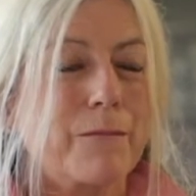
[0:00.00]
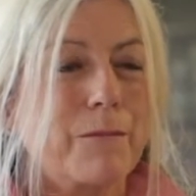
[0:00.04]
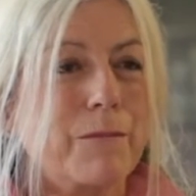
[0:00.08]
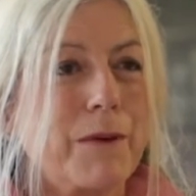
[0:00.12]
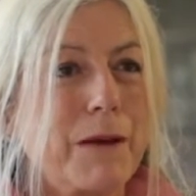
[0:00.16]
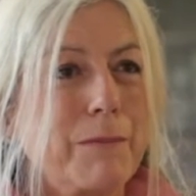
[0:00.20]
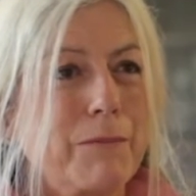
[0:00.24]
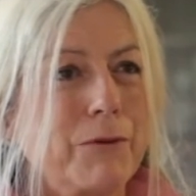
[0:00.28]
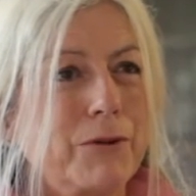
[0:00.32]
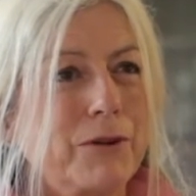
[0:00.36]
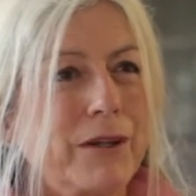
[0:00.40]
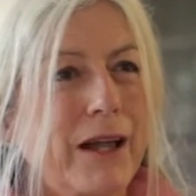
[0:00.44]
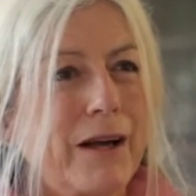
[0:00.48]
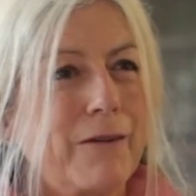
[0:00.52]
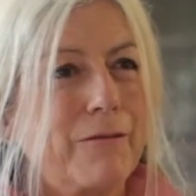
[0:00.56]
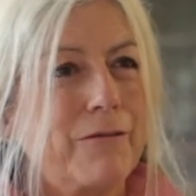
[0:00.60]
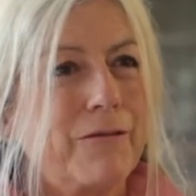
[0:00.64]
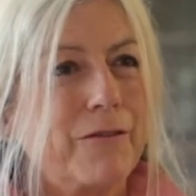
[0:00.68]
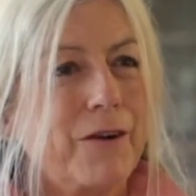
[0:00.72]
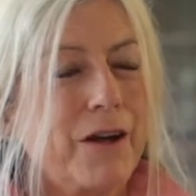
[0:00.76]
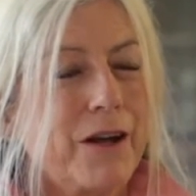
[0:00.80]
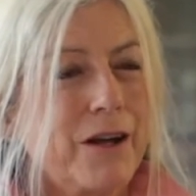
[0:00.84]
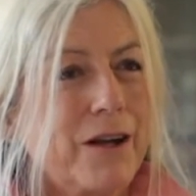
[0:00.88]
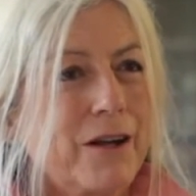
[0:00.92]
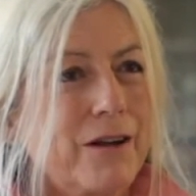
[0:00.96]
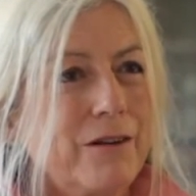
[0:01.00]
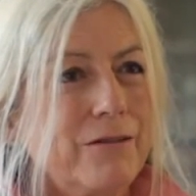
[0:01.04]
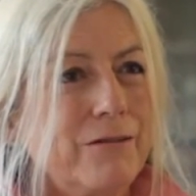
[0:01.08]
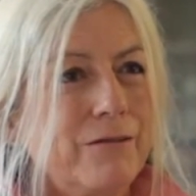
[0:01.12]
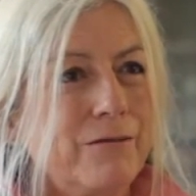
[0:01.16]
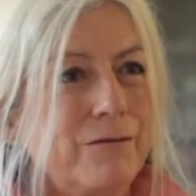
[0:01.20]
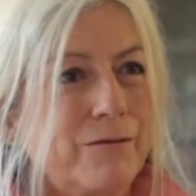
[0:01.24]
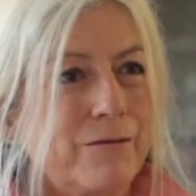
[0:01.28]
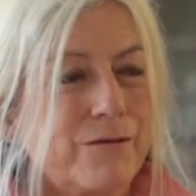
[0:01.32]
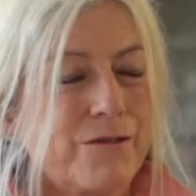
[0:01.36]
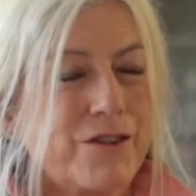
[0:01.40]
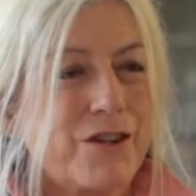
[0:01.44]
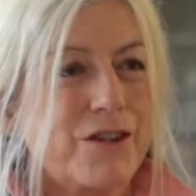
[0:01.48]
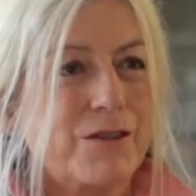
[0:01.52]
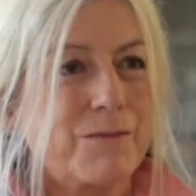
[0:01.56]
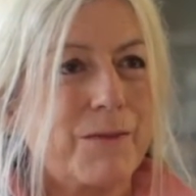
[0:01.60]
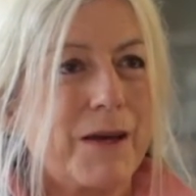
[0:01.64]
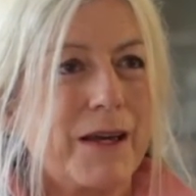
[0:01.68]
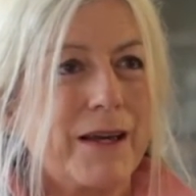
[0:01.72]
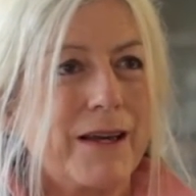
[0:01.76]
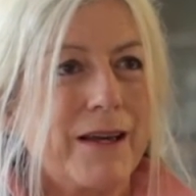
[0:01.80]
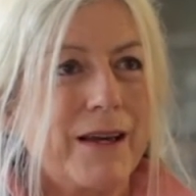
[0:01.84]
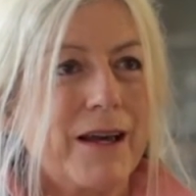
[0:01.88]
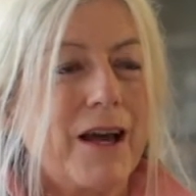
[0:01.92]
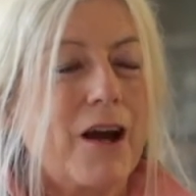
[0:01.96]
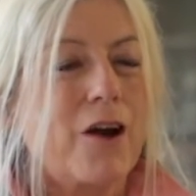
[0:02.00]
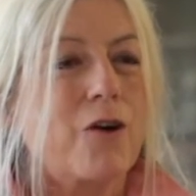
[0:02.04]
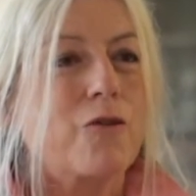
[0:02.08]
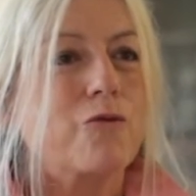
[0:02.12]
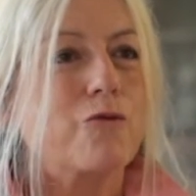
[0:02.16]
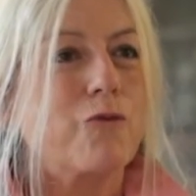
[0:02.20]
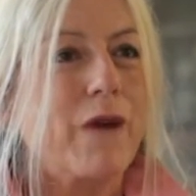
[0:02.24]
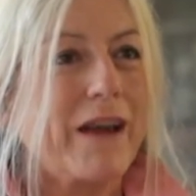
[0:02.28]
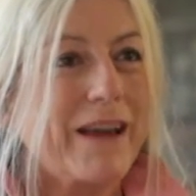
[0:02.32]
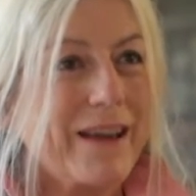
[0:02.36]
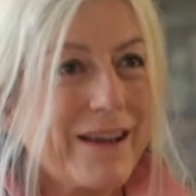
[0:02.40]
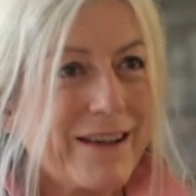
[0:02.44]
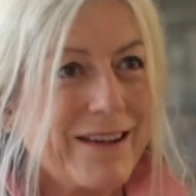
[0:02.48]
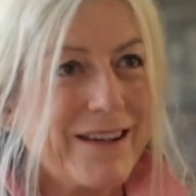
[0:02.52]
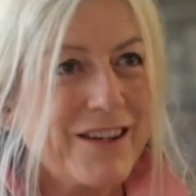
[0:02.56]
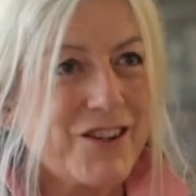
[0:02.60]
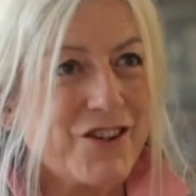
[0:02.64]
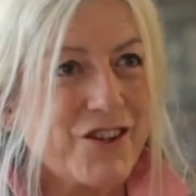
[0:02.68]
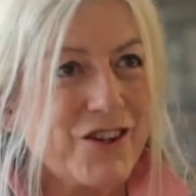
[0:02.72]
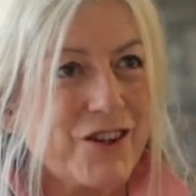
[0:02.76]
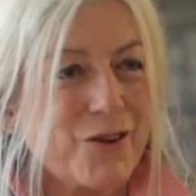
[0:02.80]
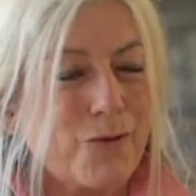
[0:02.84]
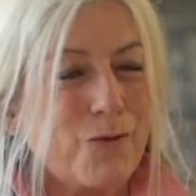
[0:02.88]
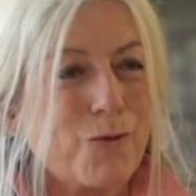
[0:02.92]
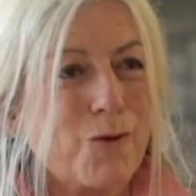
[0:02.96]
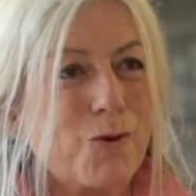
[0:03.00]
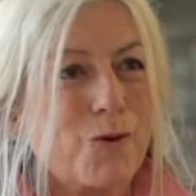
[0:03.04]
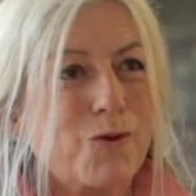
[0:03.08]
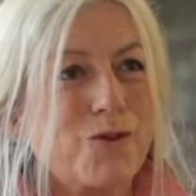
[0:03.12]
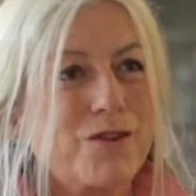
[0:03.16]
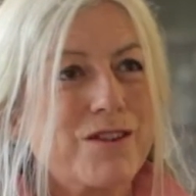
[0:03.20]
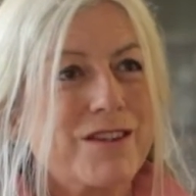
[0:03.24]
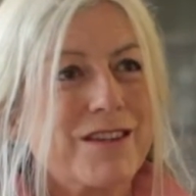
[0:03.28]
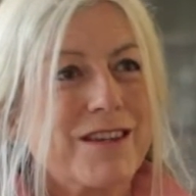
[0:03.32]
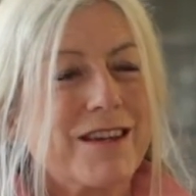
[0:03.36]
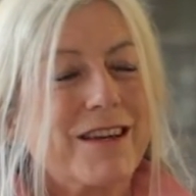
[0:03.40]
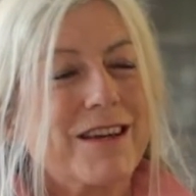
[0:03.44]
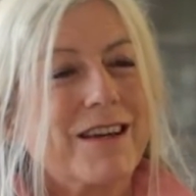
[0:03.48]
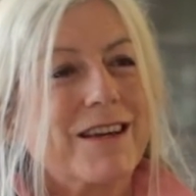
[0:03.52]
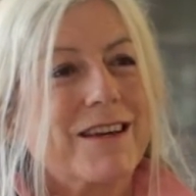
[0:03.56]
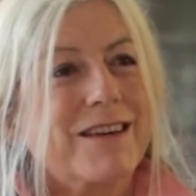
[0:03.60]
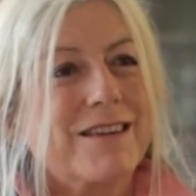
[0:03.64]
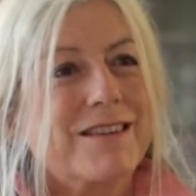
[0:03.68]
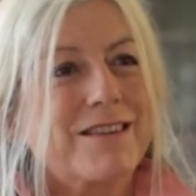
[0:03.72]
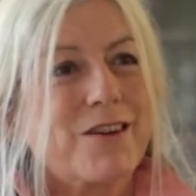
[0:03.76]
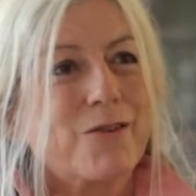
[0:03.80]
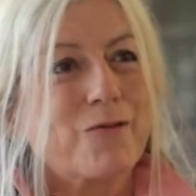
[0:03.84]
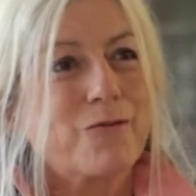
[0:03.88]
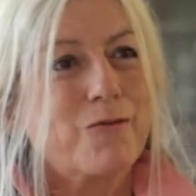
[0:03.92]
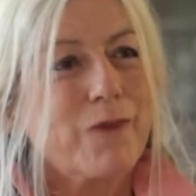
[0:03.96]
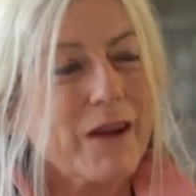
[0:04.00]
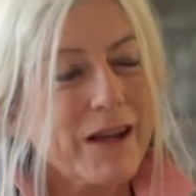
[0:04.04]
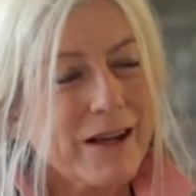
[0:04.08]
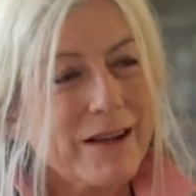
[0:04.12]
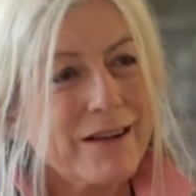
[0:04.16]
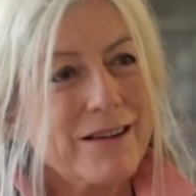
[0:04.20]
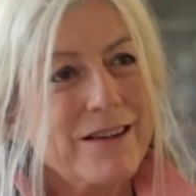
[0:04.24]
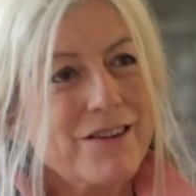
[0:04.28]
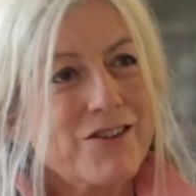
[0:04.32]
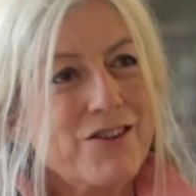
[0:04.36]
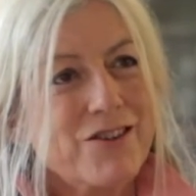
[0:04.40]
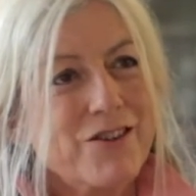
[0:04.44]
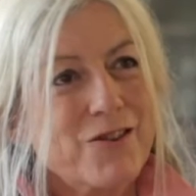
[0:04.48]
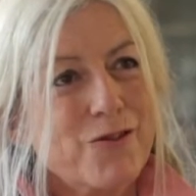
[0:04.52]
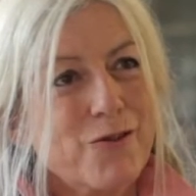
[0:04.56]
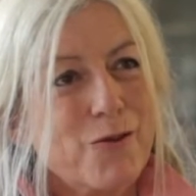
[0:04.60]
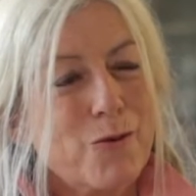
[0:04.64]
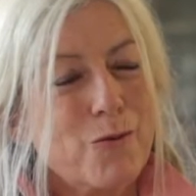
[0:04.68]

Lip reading: People love, excuse me, recognition awards. So recognition